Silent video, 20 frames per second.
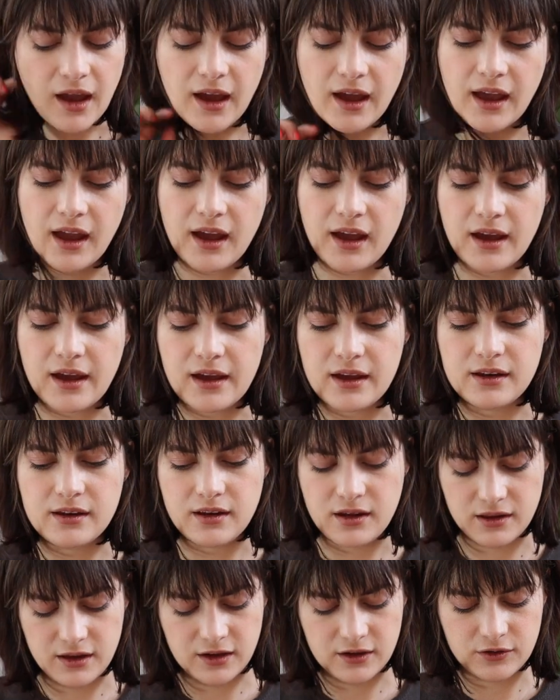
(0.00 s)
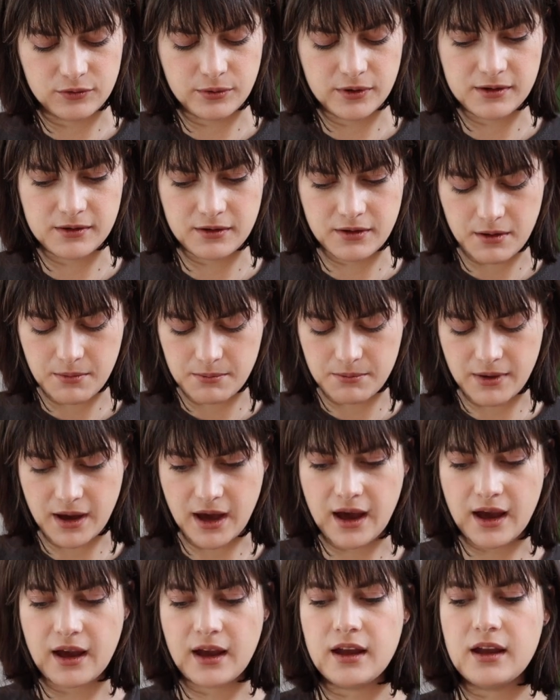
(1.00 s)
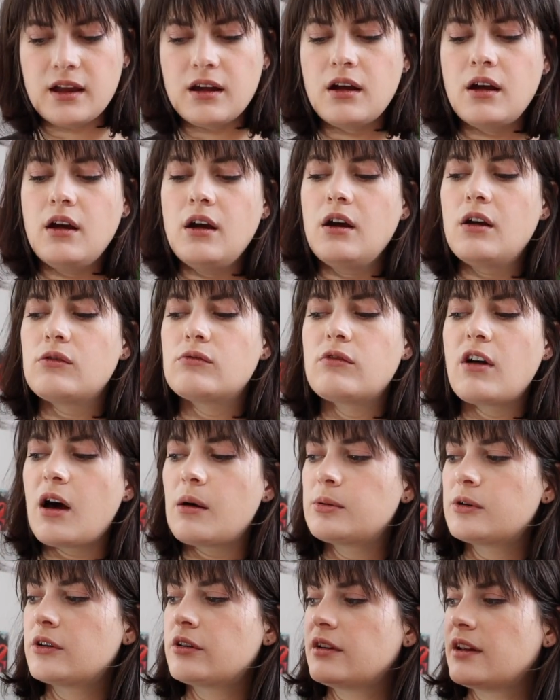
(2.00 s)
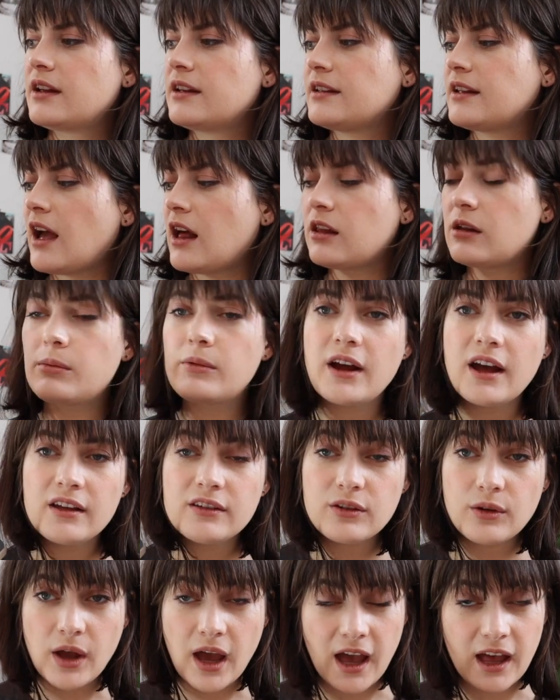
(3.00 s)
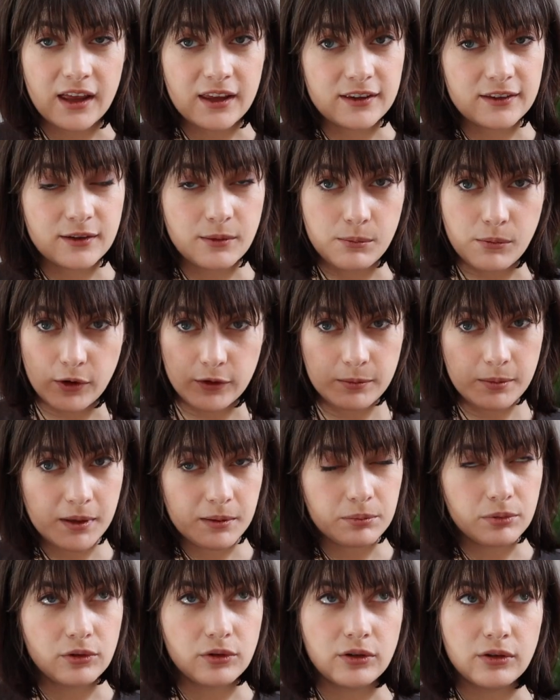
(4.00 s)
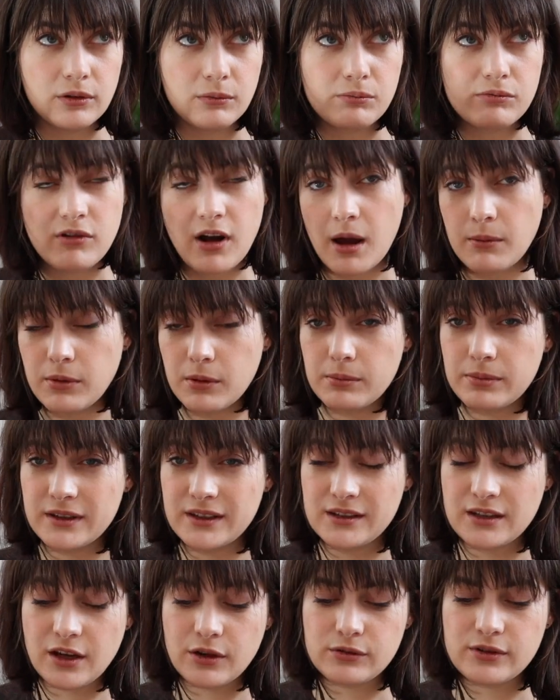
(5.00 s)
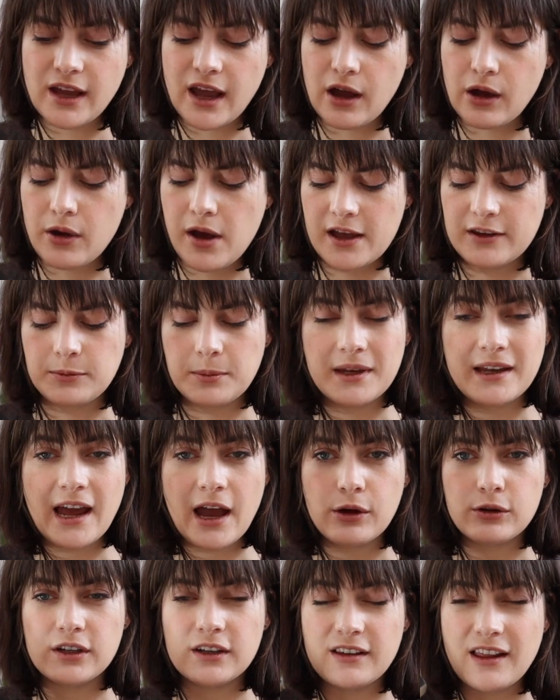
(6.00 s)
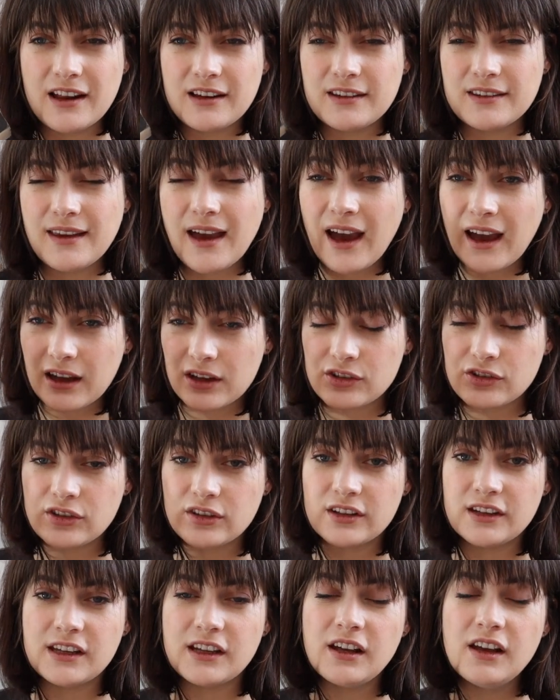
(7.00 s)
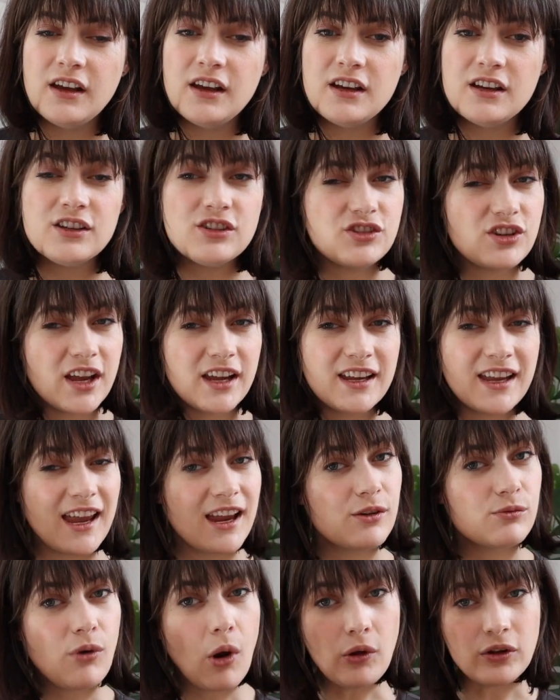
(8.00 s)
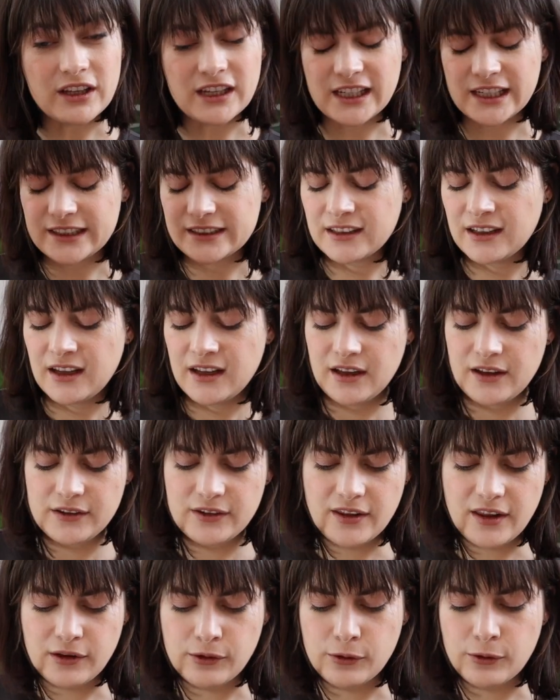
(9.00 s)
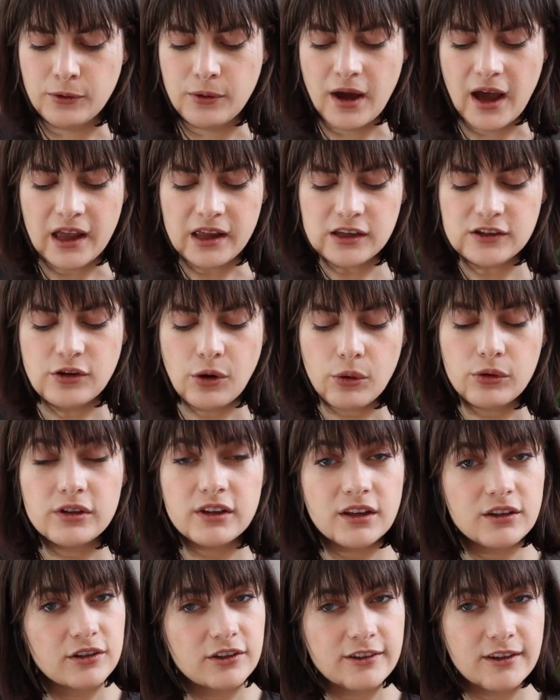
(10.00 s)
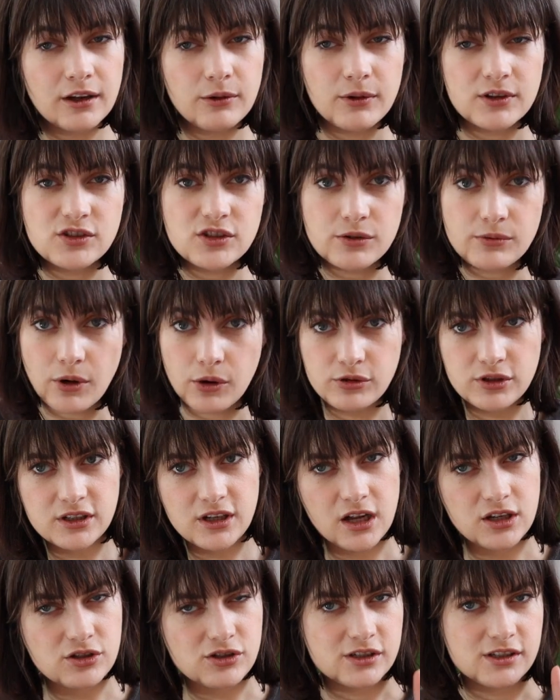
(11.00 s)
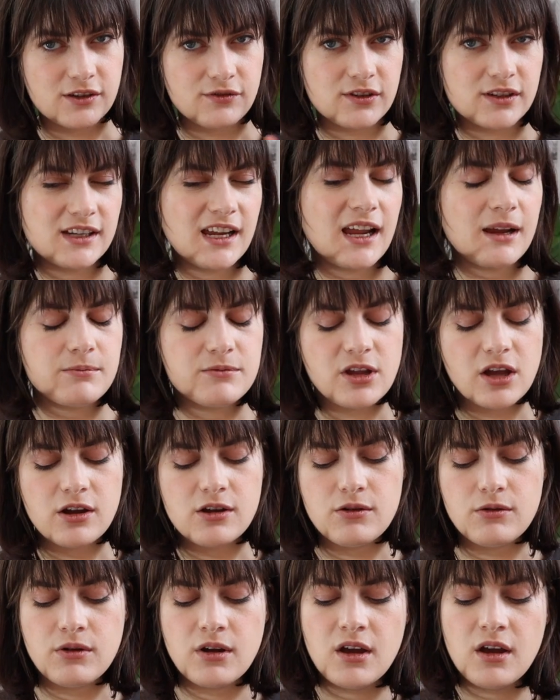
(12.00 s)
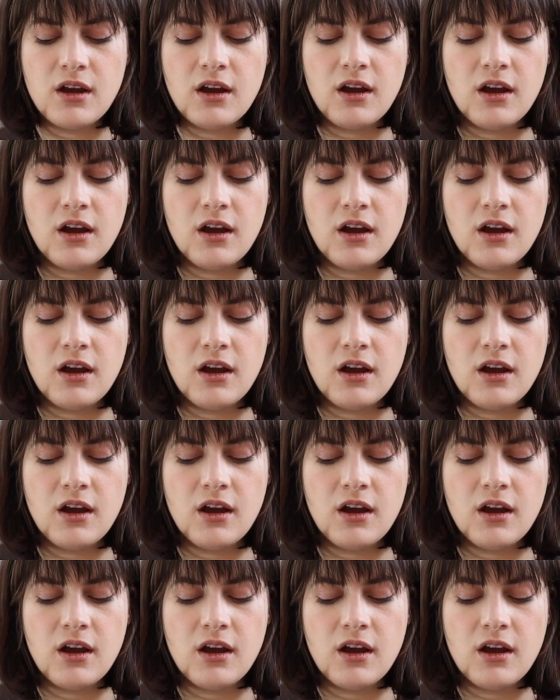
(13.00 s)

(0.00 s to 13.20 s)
And it's written by Robert Galbraith, as most people probably know now, has been outed that is actually J.K. Rowling. So I totally understand why she wrote it under a different name though.